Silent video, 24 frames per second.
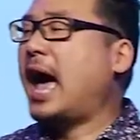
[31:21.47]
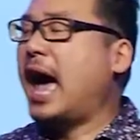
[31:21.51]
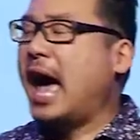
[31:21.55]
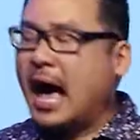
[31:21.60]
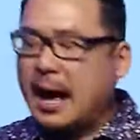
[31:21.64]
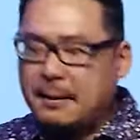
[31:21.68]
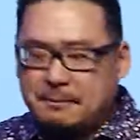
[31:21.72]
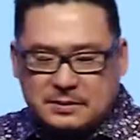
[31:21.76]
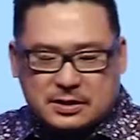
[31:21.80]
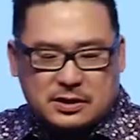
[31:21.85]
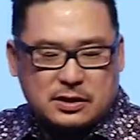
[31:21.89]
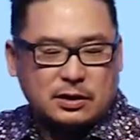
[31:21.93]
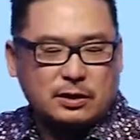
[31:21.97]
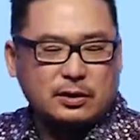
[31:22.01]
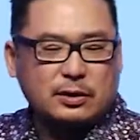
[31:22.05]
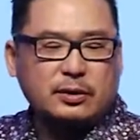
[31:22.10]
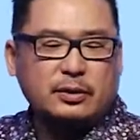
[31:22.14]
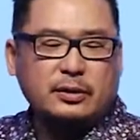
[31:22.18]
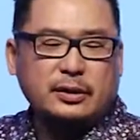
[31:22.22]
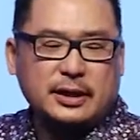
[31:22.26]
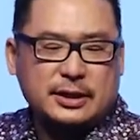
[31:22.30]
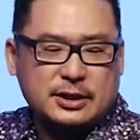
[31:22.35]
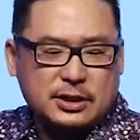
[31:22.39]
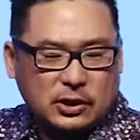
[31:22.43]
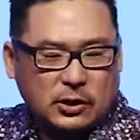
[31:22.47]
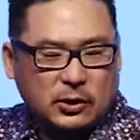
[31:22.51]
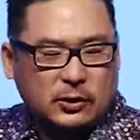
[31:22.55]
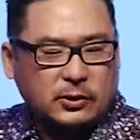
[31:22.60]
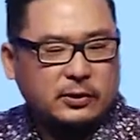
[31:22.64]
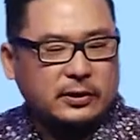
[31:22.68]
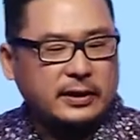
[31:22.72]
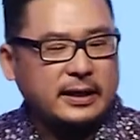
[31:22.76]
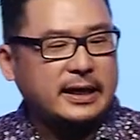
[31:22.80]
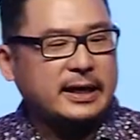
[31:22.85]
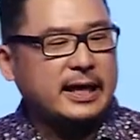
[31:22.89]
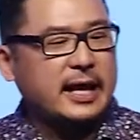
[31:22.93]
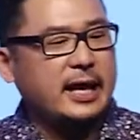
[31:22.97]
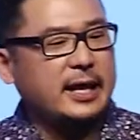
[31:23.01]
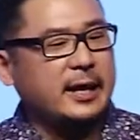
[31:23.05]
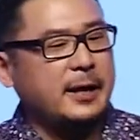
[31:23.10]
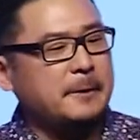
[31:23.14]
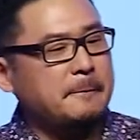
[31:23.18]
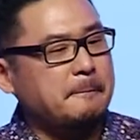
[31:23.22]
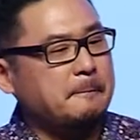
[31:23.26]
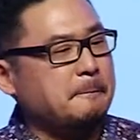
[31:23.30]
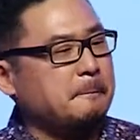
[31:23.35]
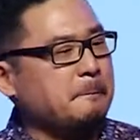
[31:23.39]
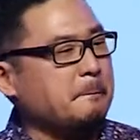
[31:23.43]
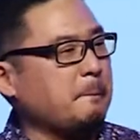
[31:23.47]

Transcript: absolutely, totally get it.